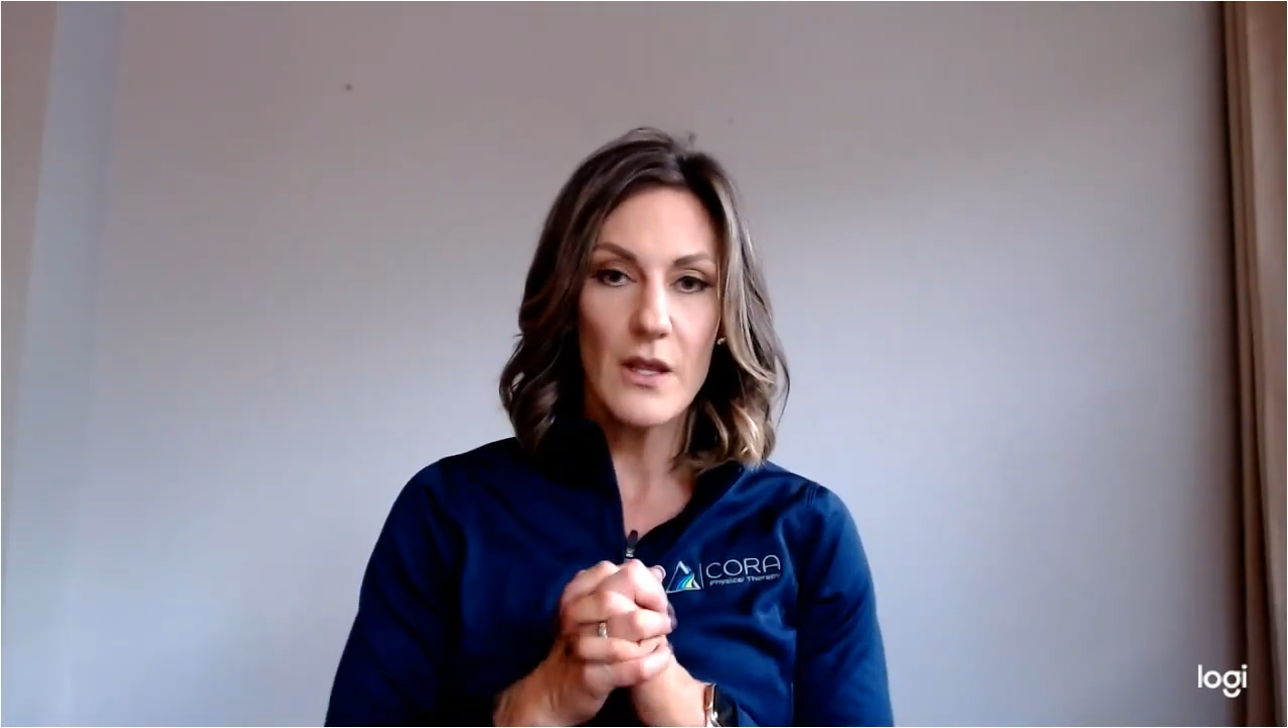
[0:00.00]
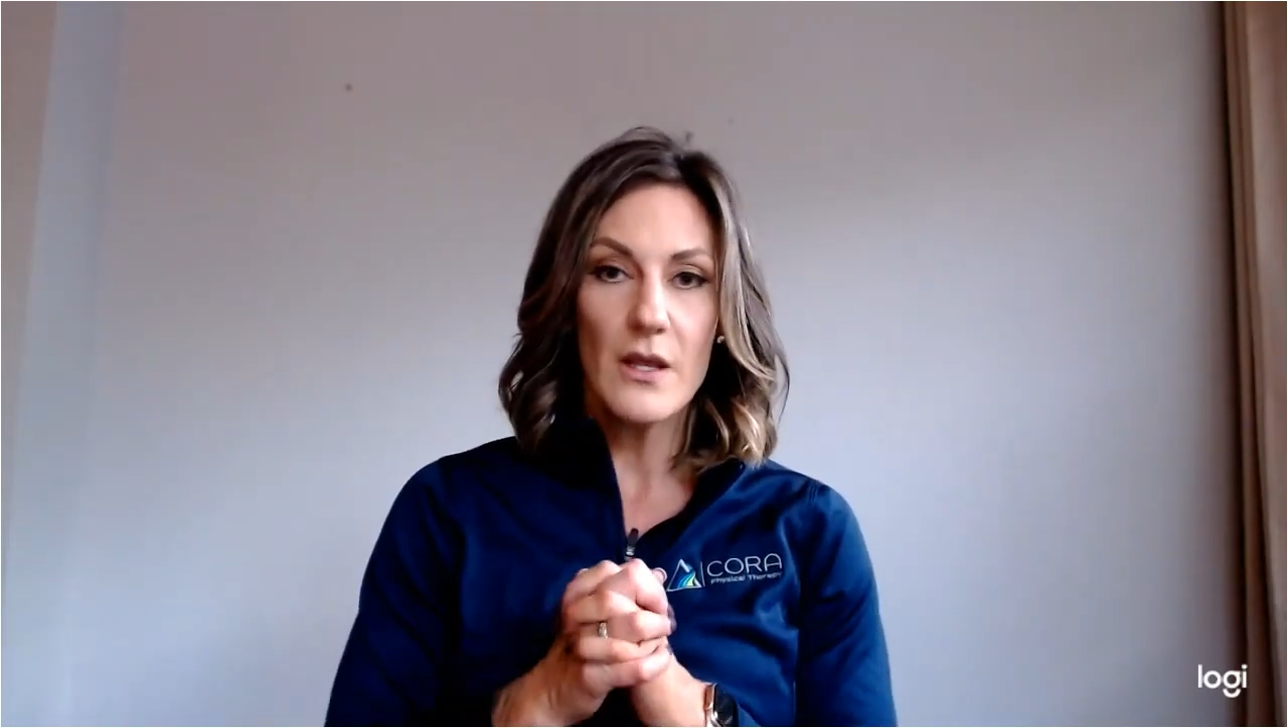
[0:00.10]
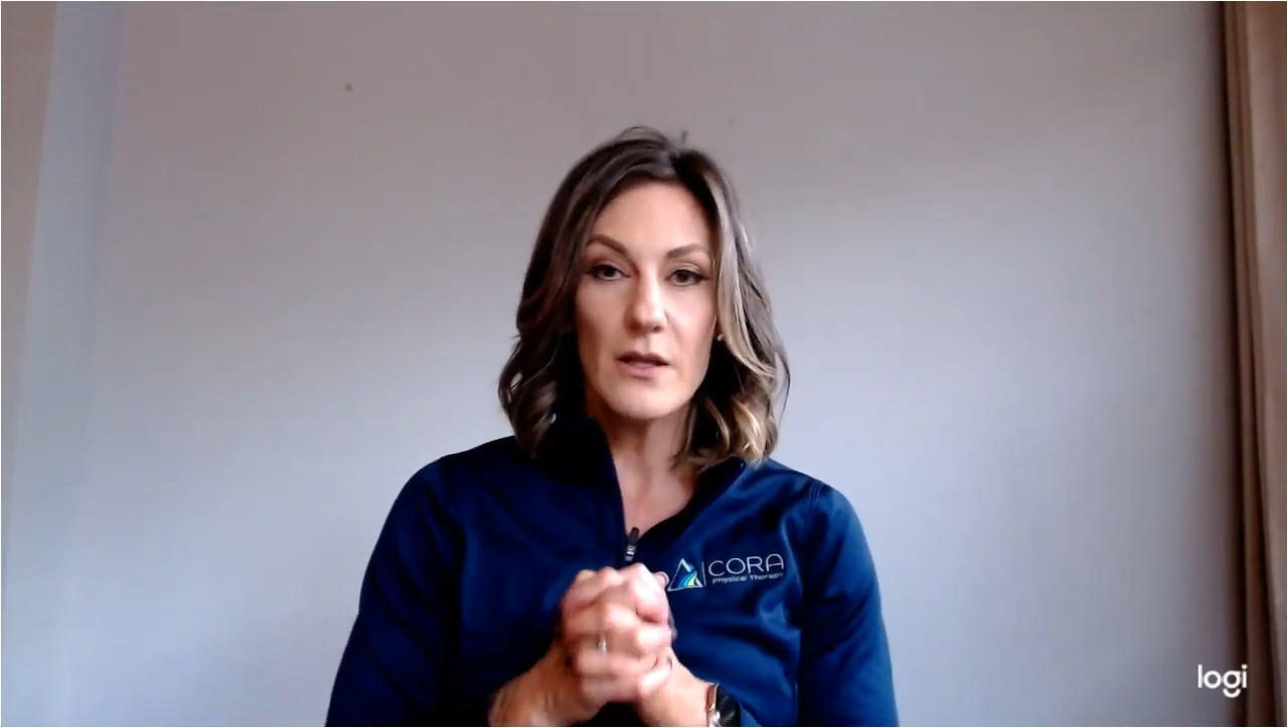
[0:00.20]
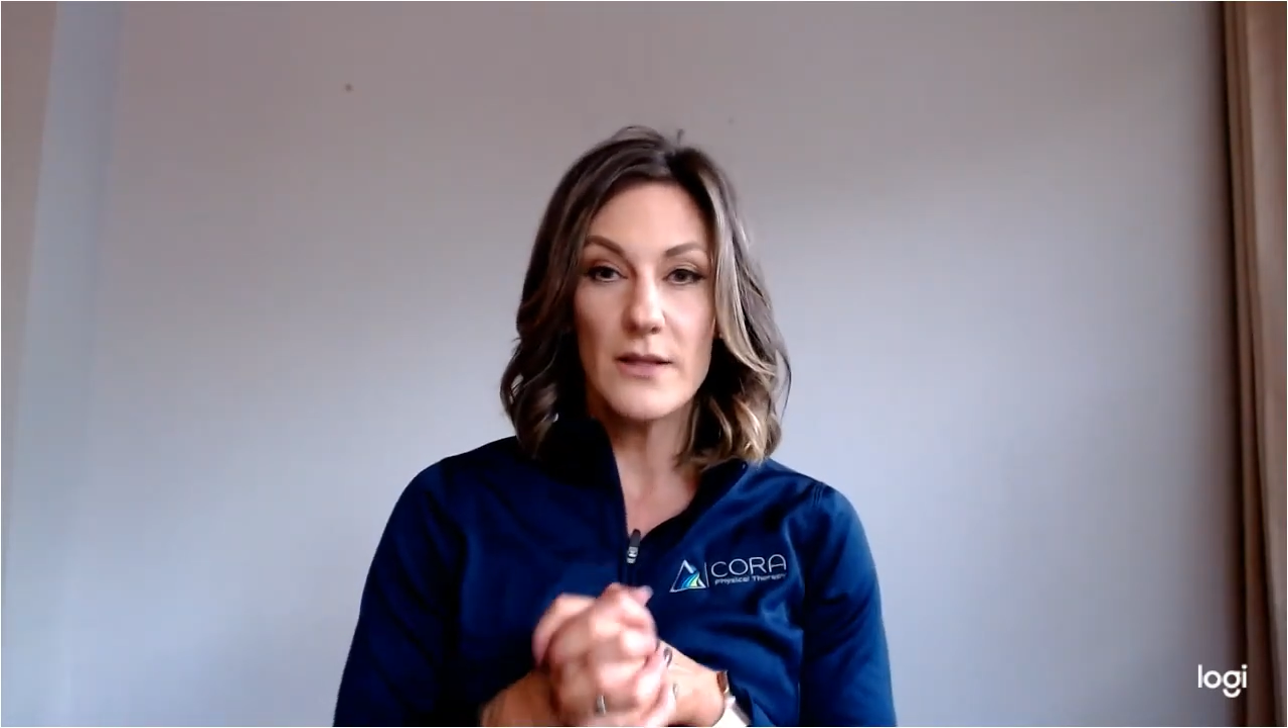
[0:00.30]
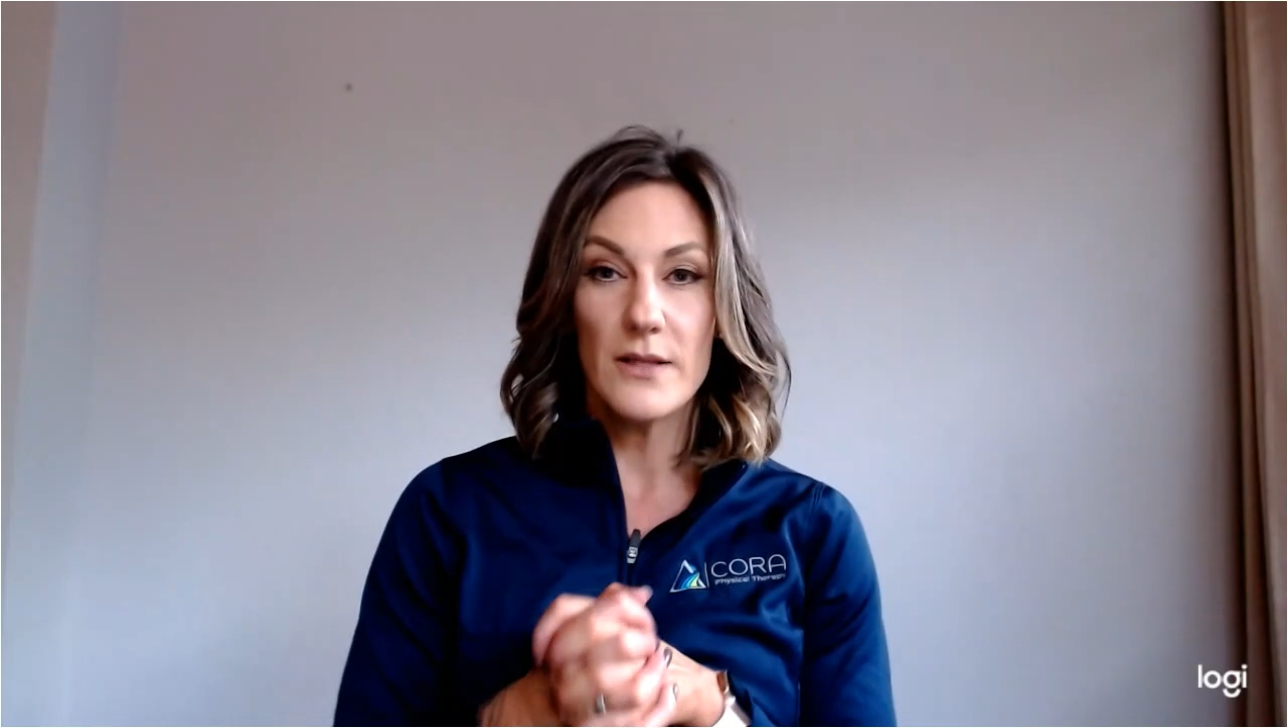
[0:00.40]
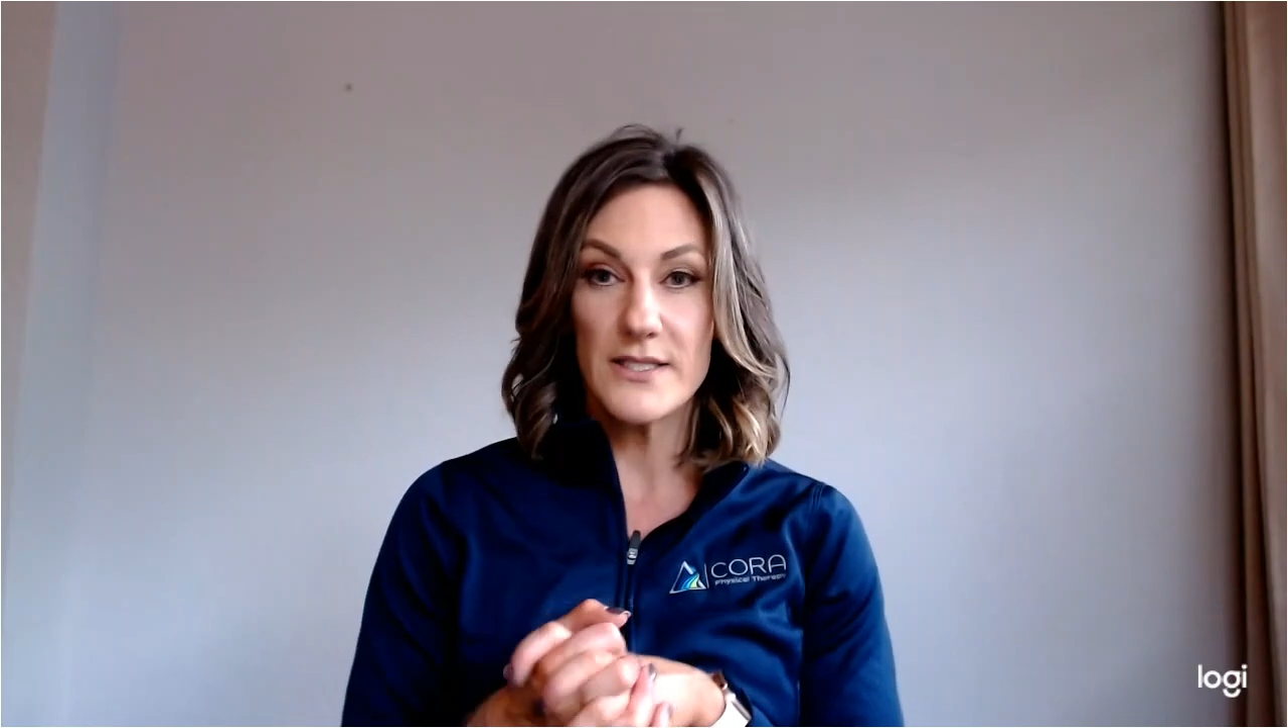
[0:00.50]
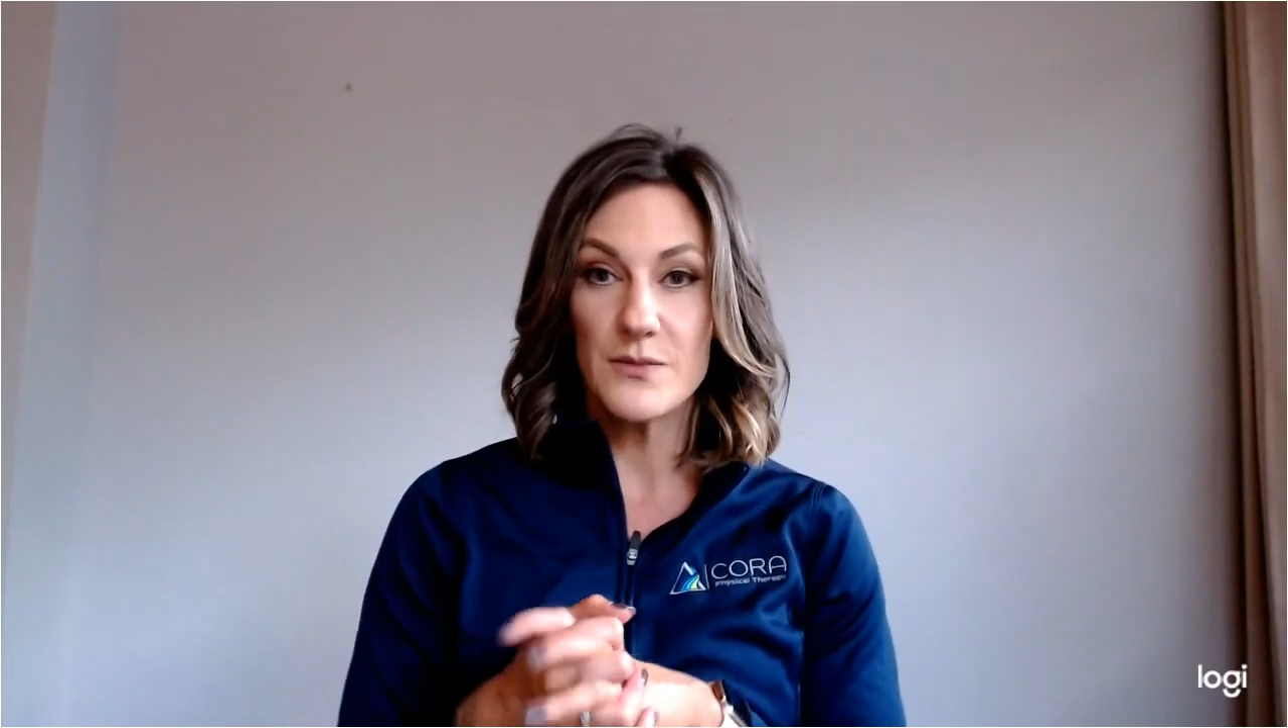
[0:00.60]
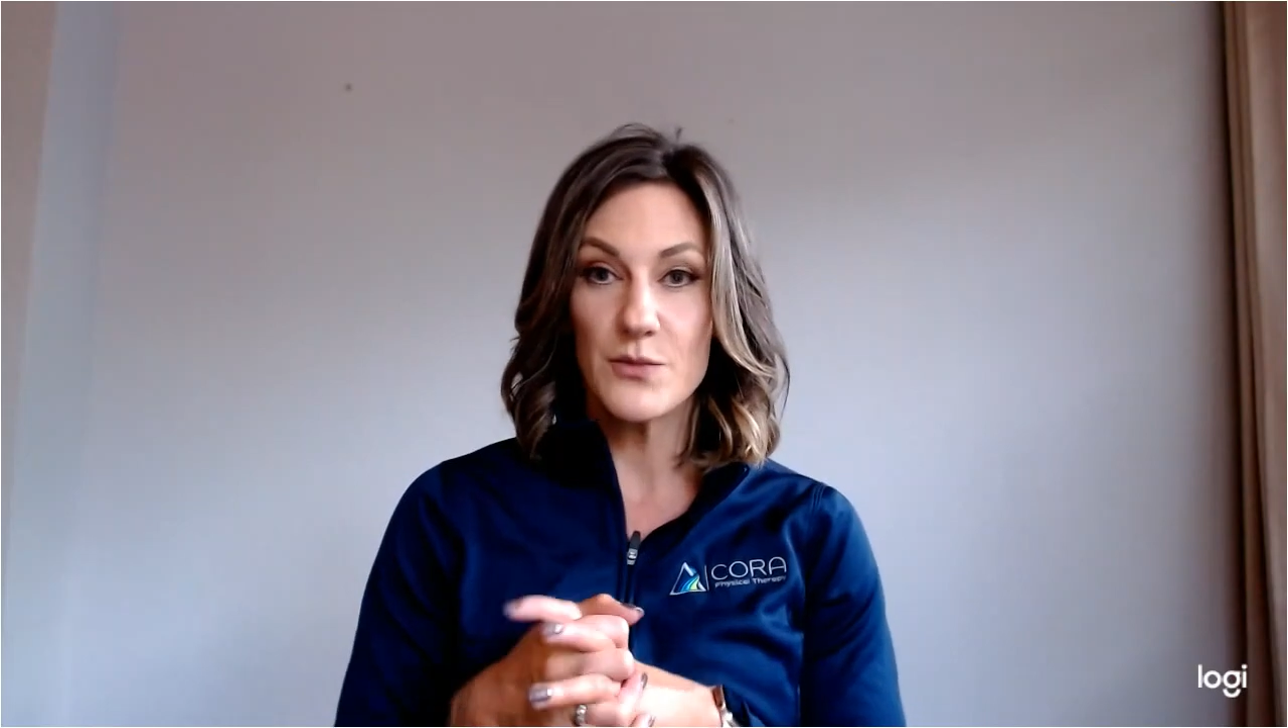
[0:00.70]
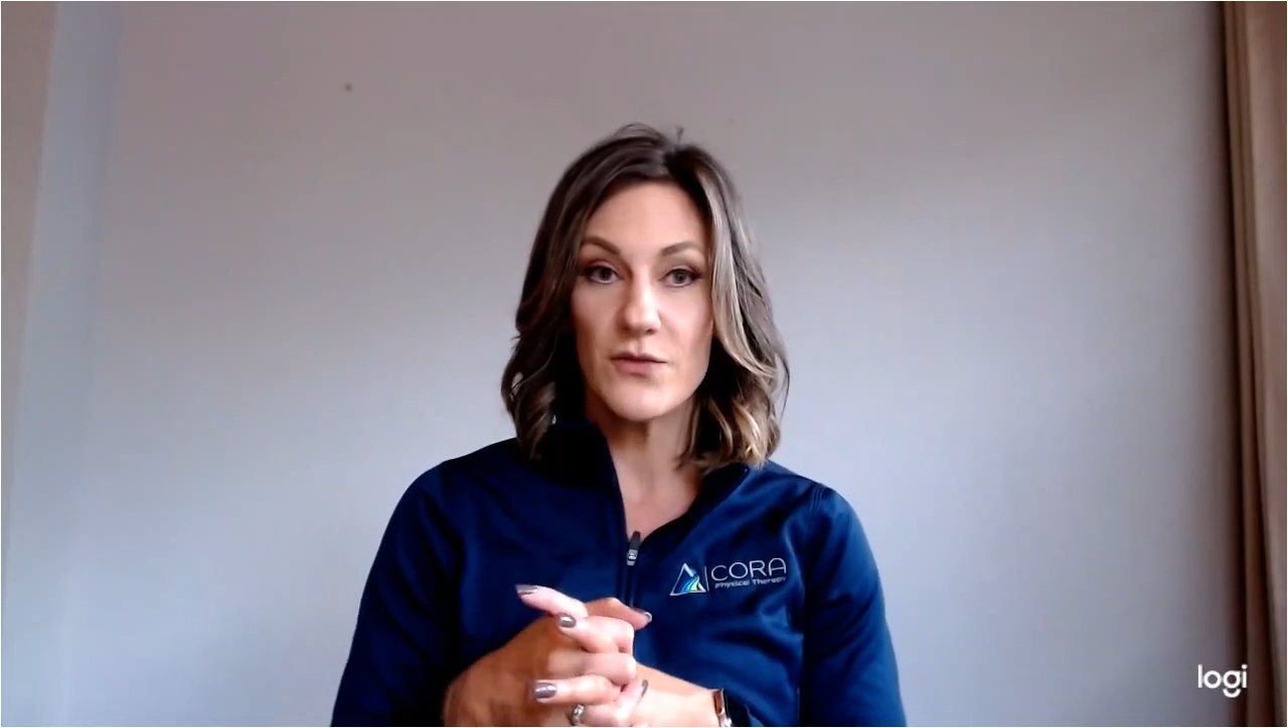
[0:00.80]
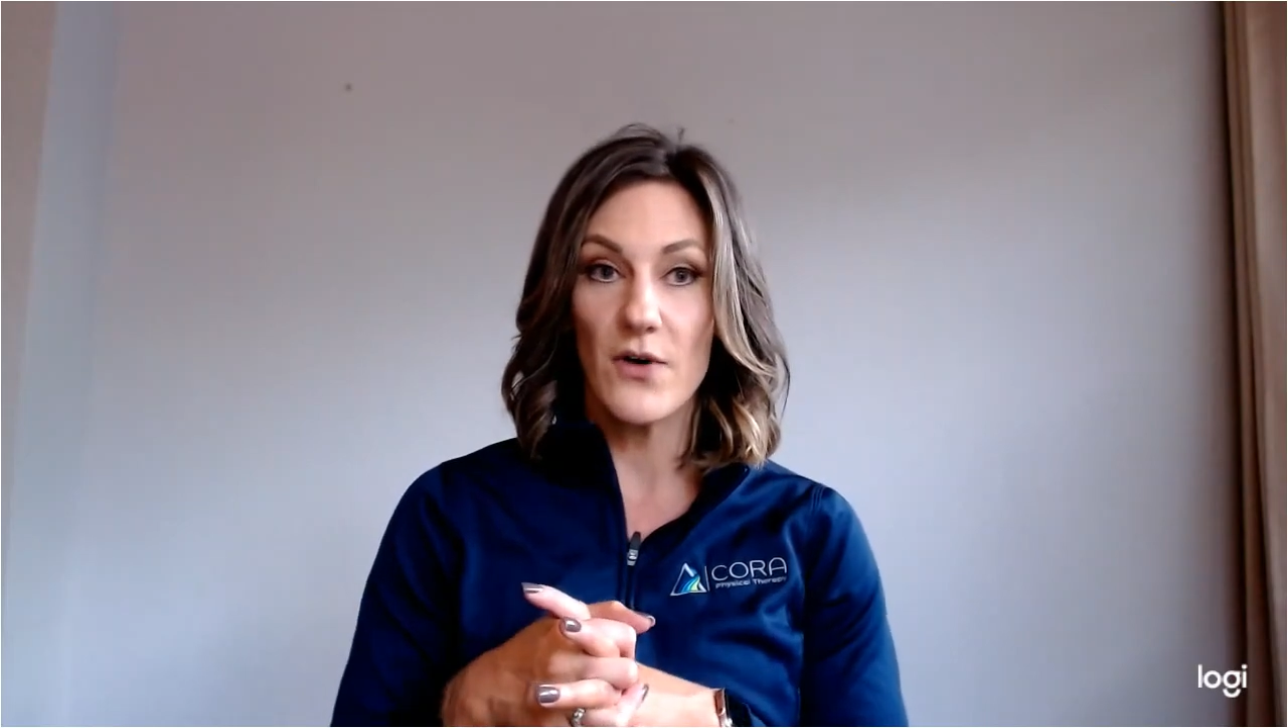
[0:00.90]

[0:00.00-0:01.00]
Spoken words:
Let's move